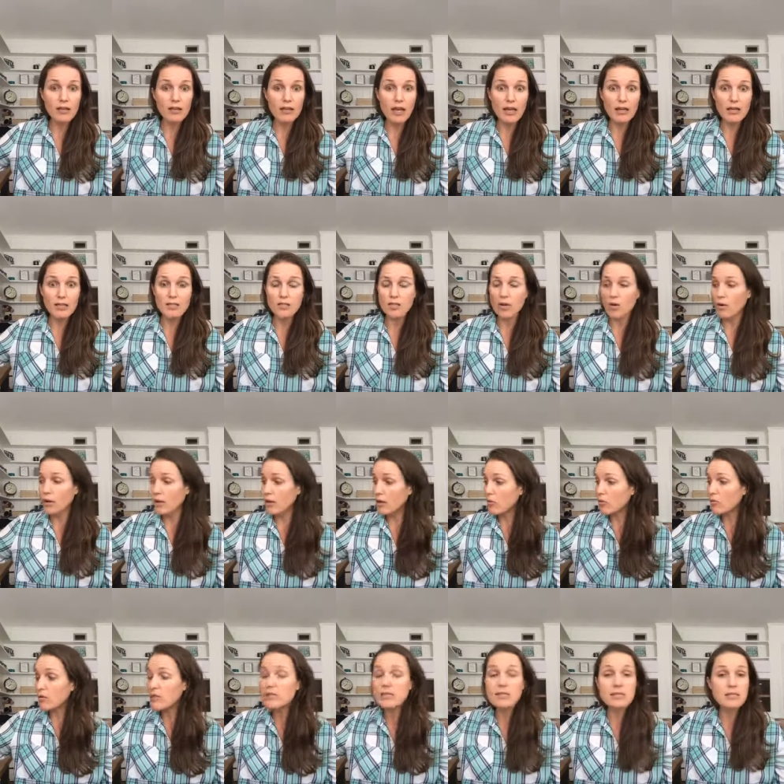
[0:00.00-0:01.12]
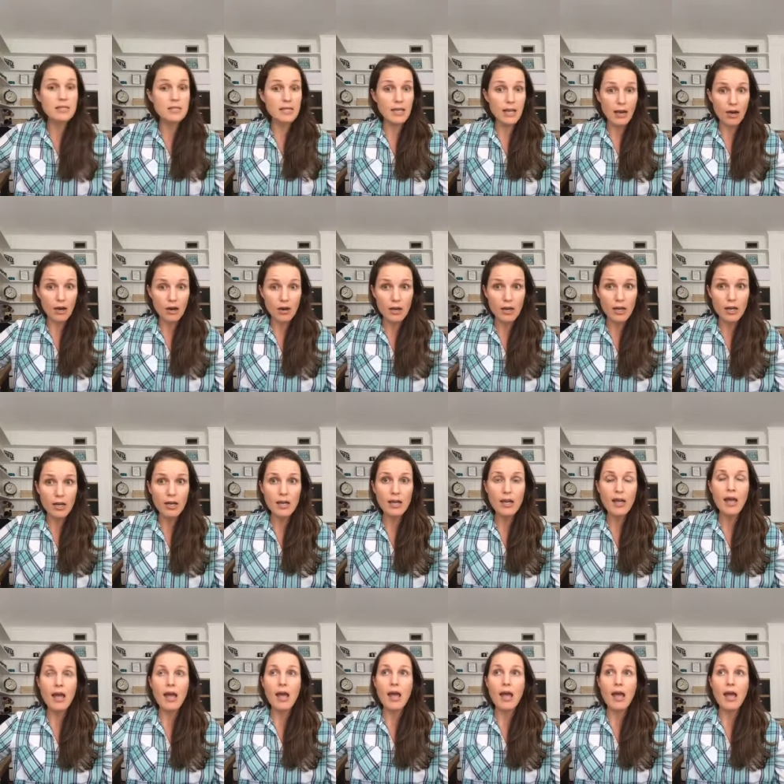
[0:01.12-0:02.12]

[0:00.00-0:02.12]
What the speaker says: Like, so it was scary